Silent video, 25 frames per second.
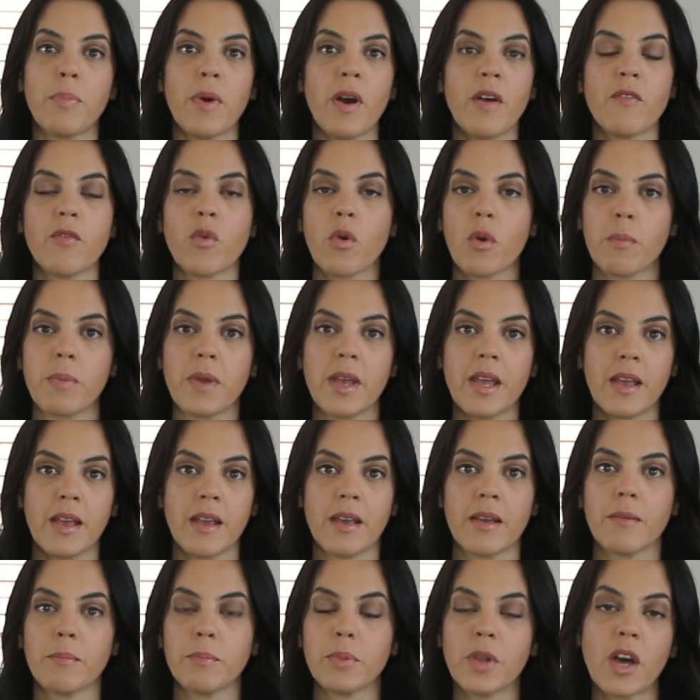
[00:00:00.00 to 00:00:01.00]
but for
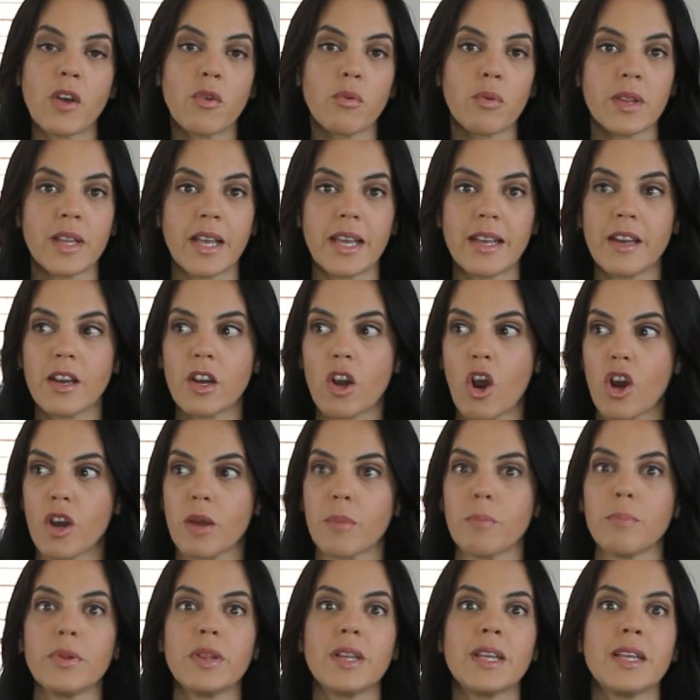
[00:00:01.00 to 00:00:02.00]
being blood related, are
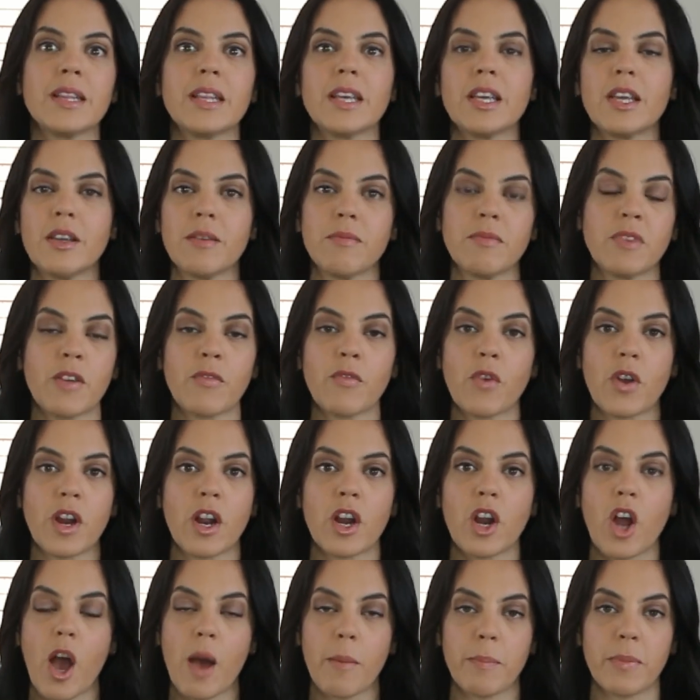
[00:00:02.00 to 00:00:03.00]
completely different
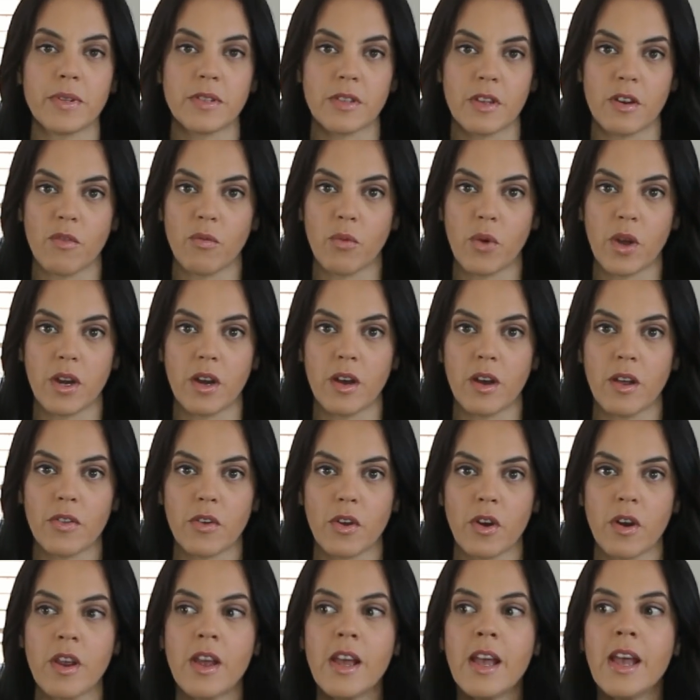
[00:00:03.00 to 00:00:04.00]
and opposite of one
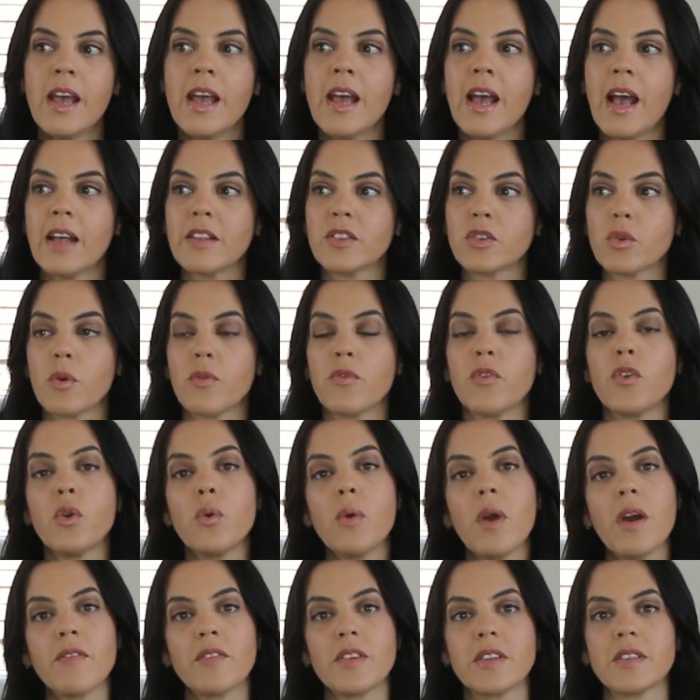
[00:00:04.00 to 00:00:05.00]
another. And so if
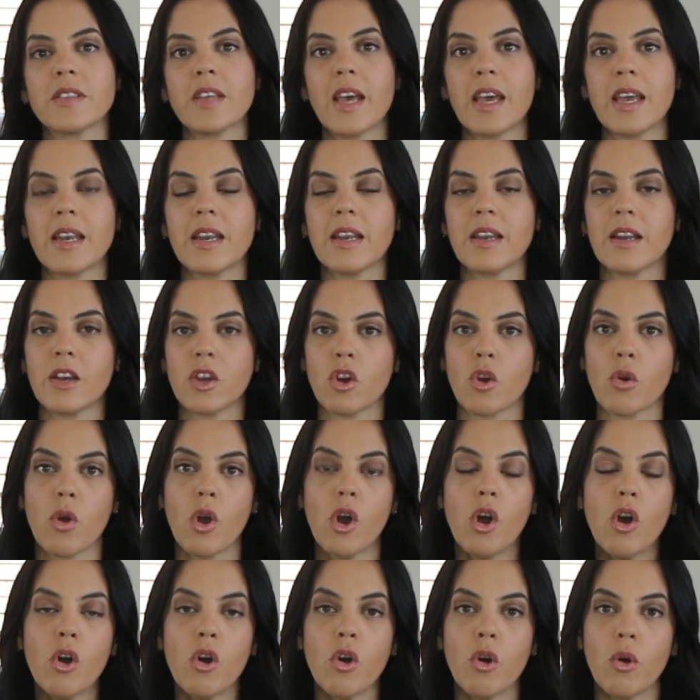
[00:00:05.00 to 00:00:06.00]
you have decided in your
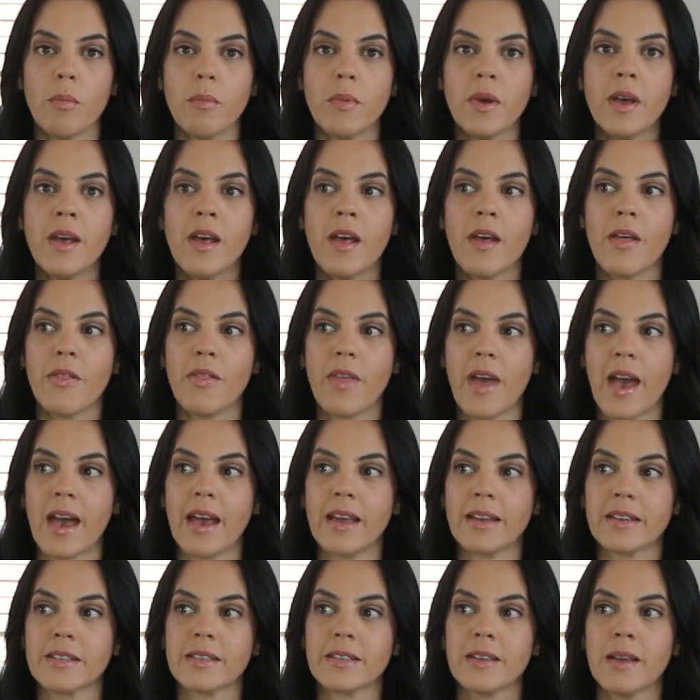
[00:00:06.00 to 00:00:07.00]
home
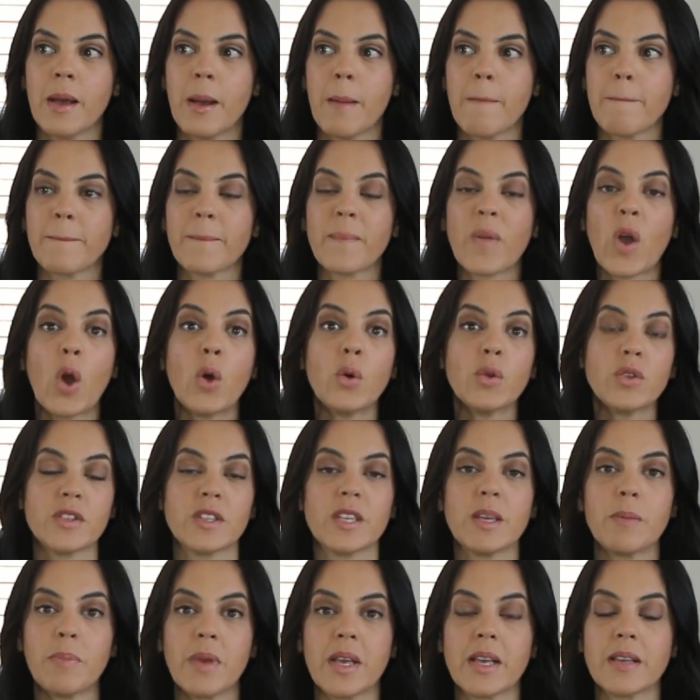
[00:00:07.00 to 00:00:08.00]
that
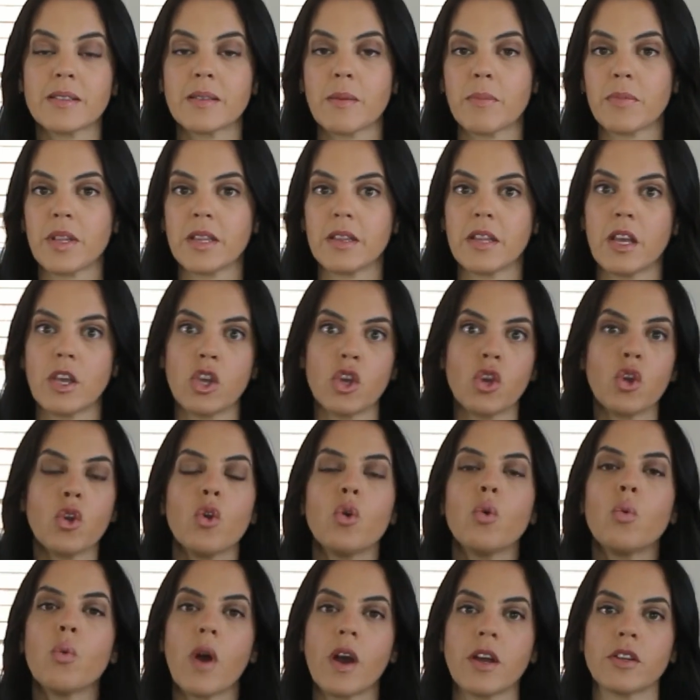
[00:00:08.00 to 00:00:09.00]
co-sleeping is something that
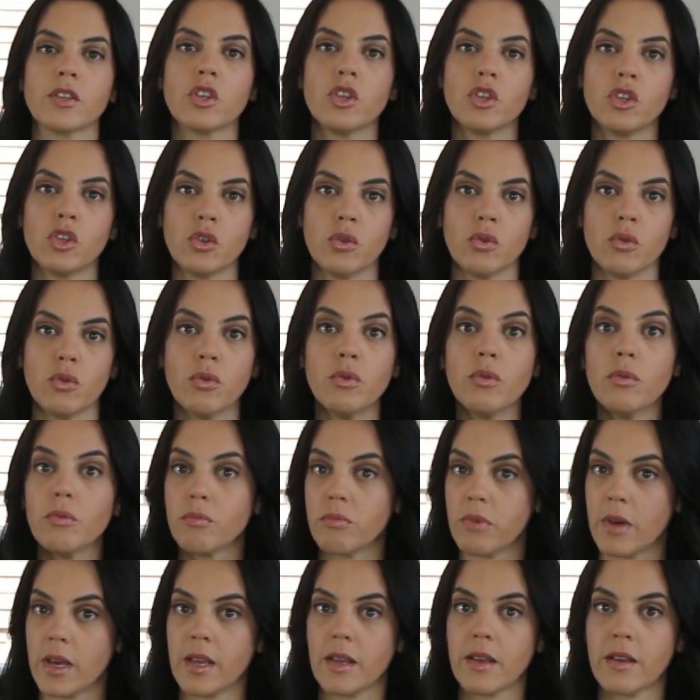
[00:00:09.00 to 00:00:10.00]
you want to do,
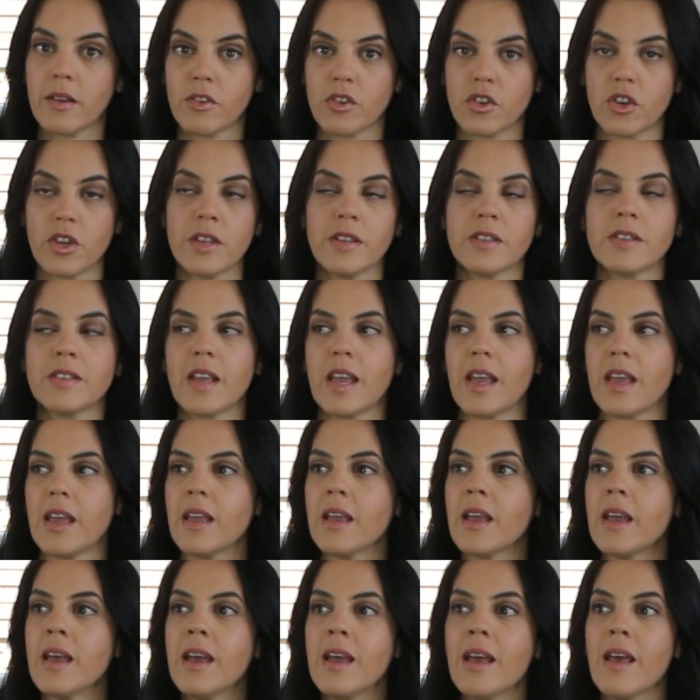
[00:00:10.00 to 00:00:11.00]
like she is
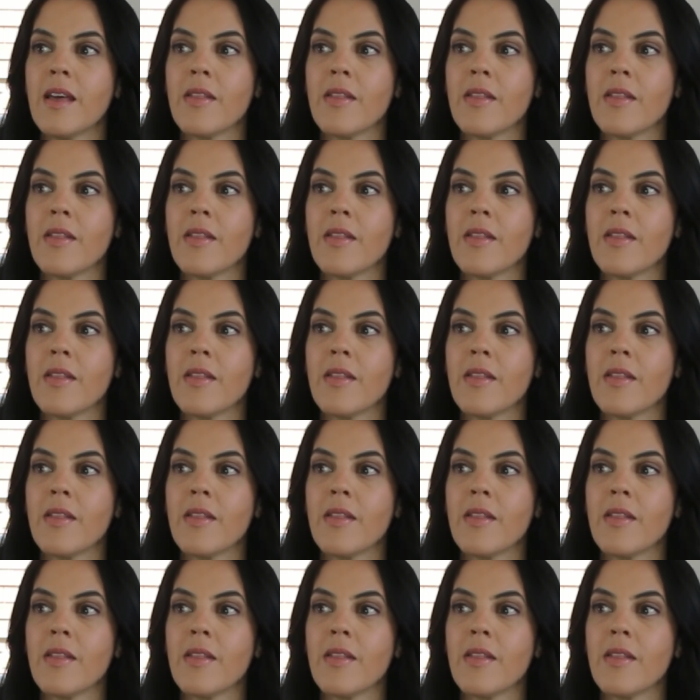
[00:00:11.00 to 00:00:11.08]
saying,